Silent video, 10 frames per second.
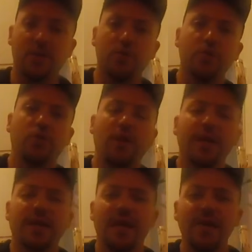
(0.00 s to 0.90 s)
also
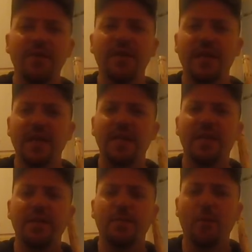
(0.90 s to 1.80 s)
like even the
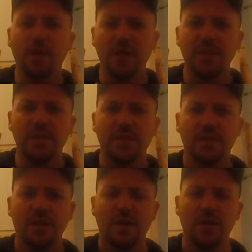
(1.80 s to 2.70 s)
Indian police
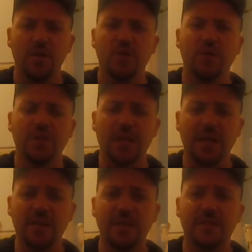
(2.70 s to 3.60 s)
uses
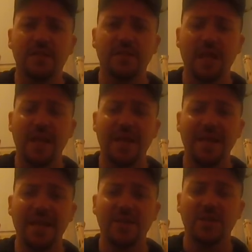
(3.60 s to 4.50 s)
like these
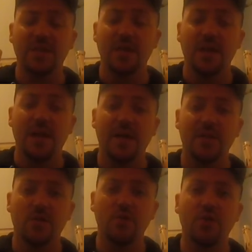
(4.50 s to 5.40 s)
techniques, as
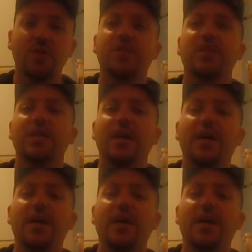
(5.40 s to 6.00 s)
also as the